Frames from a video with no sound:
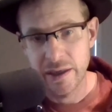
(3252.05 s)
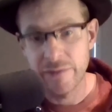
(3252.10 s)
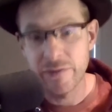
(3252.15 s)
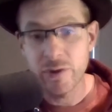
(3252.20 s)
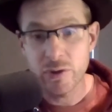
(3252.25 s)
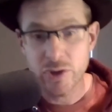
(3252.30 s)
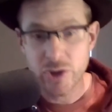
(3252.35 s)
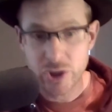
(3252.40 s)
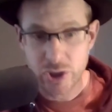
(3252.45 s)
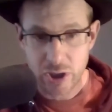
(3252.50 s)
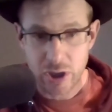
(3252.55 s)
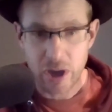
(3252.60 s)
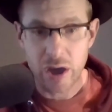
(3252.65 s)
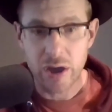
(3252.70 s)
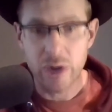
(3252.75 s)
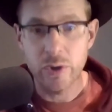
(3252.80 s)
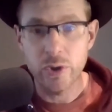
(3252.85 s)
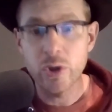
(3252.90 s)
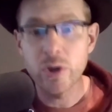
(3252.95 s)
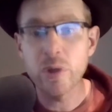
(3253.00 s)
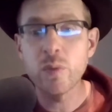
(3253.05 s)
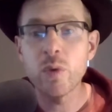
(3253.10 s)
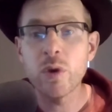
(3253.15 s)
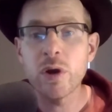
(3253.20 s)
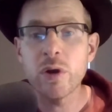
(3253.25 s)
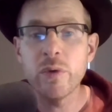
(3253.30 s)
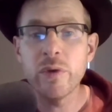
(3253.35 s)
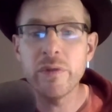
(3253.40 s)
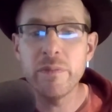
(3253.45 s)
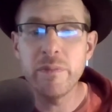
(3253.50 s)
If you're in Chicago, you can
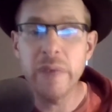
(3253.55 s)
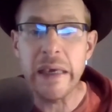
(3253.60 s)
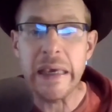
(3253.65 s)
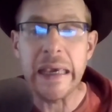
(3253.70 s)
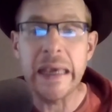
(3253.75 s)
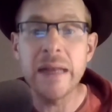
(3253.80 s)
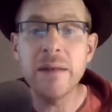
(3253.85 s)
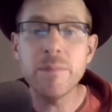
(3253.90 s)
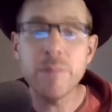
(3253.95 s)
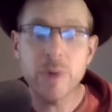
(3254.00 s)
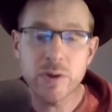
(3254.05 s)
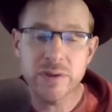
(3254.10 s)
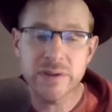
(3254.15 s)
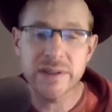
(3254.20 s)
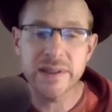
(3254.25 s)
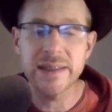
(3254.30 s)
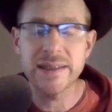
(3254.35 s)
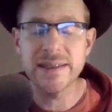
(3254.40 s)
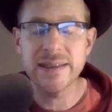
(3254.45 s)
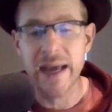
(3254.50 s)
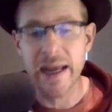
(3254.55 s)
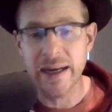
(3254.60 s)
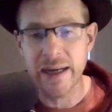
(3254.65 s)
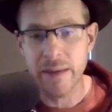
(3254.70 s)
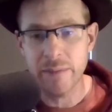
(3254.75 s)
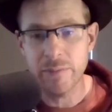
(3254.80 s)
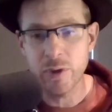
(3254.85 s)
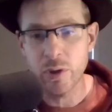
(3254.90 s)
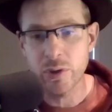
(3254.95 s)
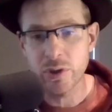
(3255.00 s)
work with me in person at
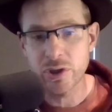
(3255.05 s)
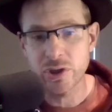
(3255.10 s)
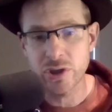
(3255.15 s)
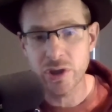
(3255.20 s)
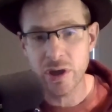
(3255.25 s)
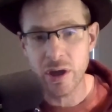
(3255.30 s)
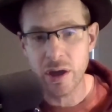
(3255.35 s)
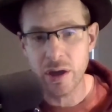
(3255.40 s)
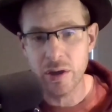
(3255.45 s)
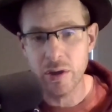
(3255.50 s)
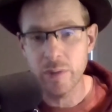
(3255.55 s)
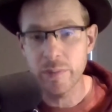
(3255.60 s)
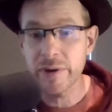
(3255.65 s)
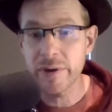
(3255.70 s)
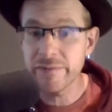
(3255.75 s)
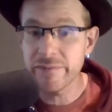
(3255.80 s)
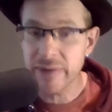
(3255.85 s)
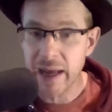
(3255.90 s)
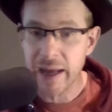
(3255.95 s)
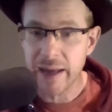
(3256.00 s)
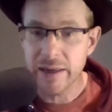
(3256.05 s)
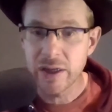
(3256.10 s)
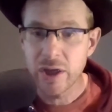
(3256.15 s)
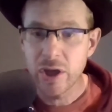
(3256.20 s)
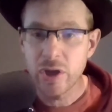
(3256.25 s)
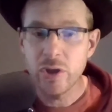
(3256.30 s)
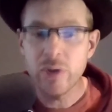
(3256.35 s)
Satnam Yoga Chicago, but if not,